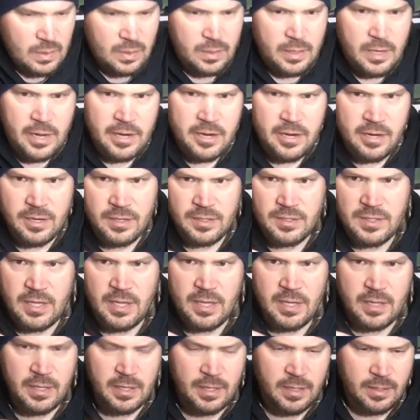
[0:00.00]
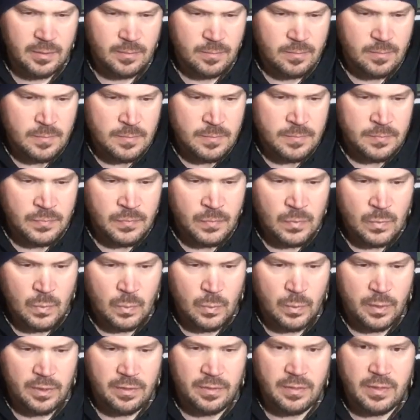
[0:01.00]
Now you're going to take
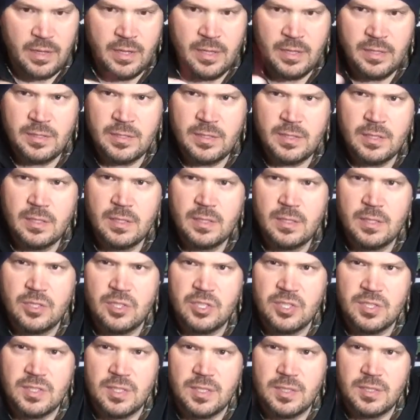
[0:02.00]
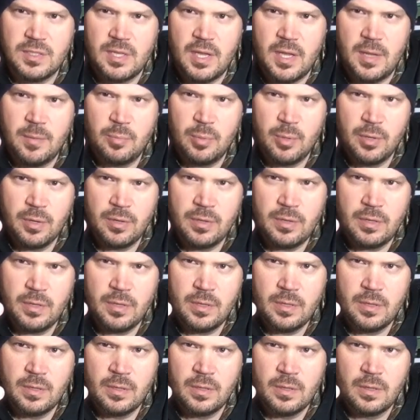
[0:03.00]
one of these. It's just a tapered
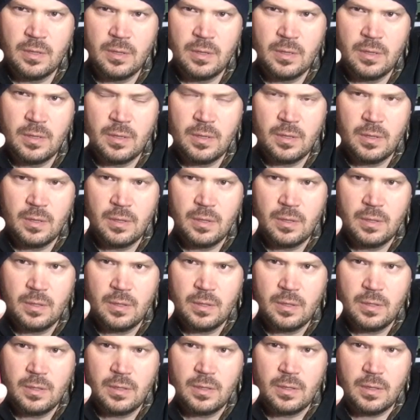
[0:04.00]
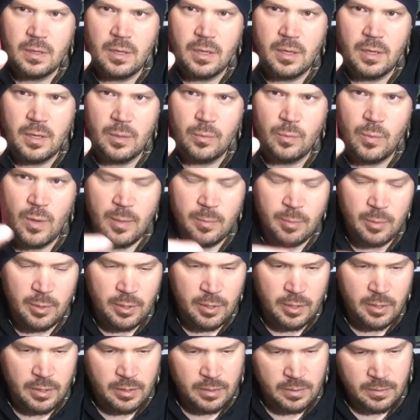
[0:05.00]

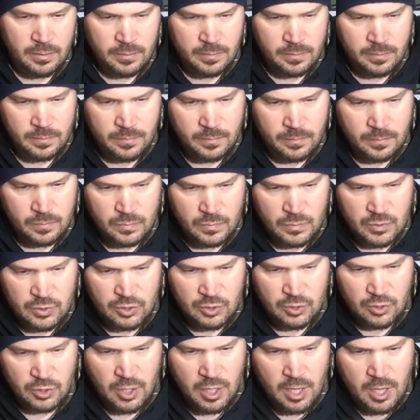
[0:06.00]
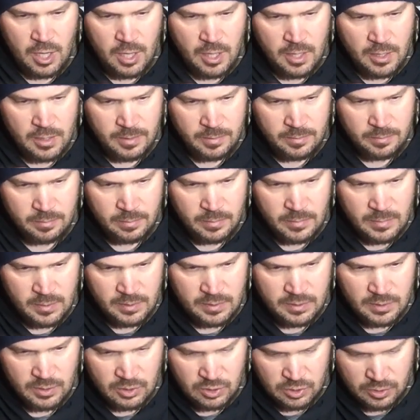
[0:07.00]
rubber straw,
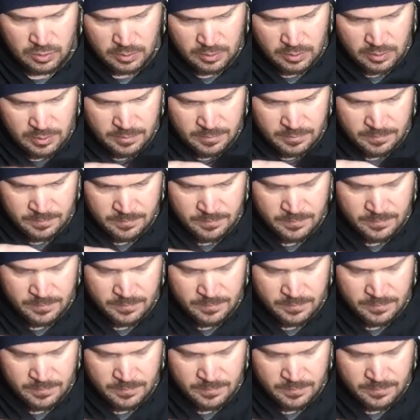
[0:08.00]
essentially.